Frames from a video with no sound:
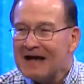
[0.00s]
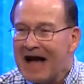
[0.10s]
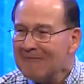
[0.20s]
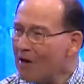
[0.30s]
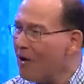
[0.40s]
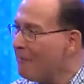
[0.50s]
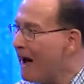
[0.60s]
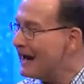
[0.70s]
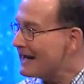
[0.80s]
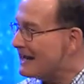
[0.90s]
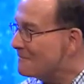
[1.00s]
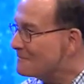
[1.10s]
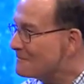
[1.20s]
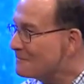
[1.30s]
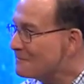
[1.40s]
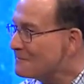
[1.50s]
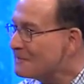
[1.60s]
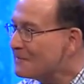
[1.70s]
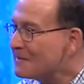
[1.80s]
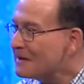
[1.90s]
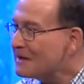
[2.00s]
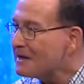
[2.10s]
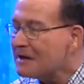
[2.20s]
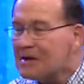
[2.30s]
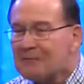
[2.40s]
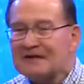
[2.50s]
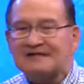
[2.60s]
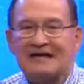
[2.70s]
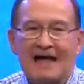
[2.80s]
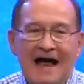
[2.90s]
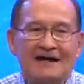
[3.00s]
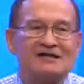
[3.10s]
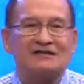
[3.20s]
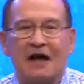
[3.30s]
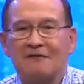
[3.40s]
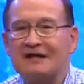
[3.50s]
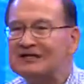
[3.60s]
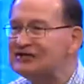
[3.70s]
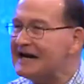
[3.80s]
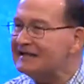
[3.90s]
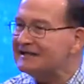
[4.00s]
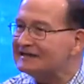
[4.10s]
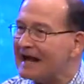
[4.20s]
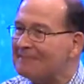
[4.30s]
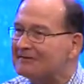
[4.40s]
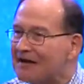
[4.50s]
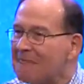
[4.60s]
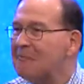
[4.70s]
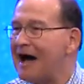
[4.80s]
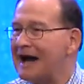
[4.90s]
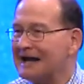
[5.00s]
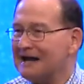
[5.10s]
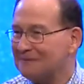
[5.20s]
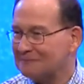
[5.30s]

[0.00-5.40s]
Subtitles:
I'm nobody. But you see, I discovered in Jesus that I'm somebody.